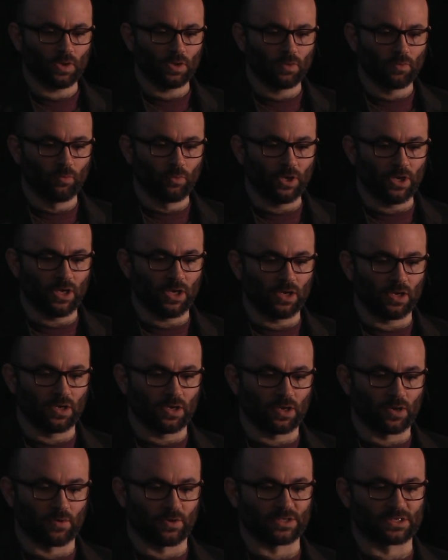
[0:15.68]

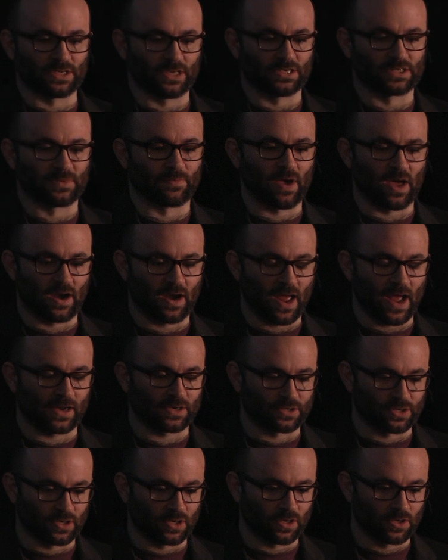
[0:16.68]
it's about an
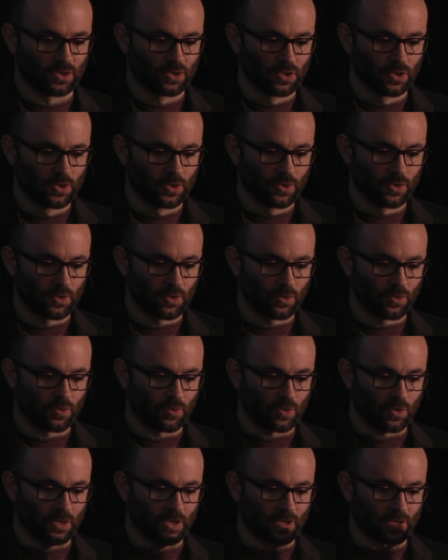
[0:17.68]
actor
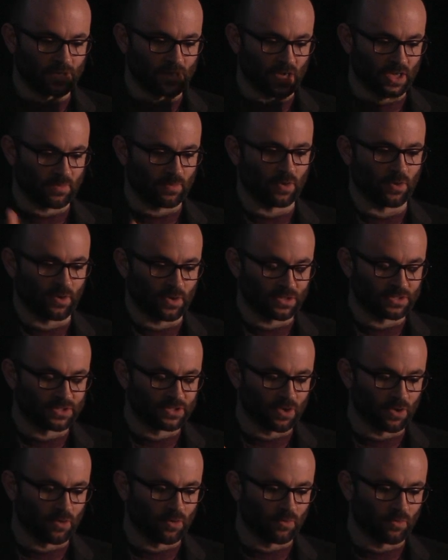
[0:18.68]
in a documentary.
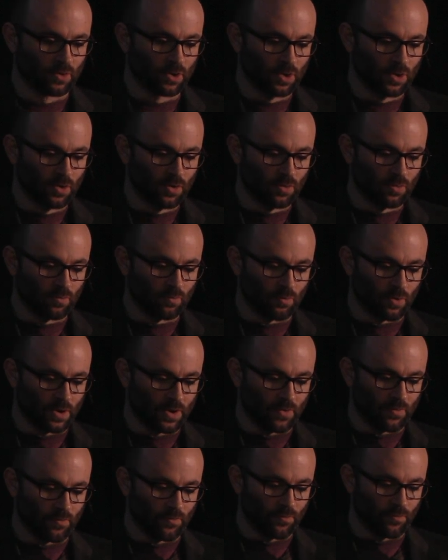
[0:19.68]
So
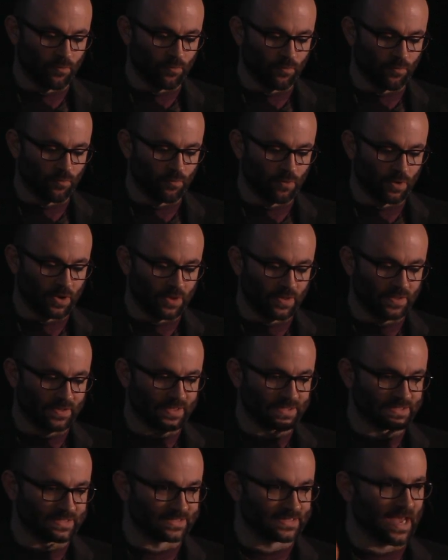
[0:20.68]
one of the
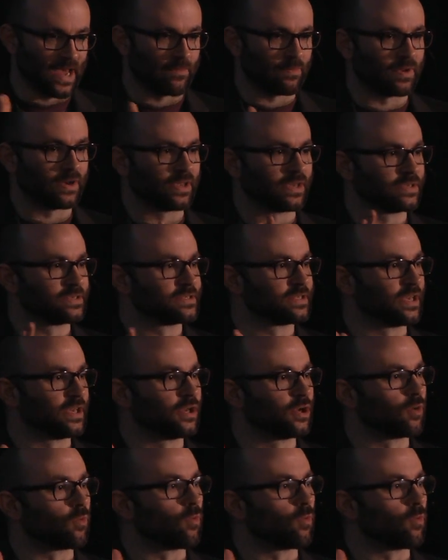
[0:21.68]
things that's happening is that you're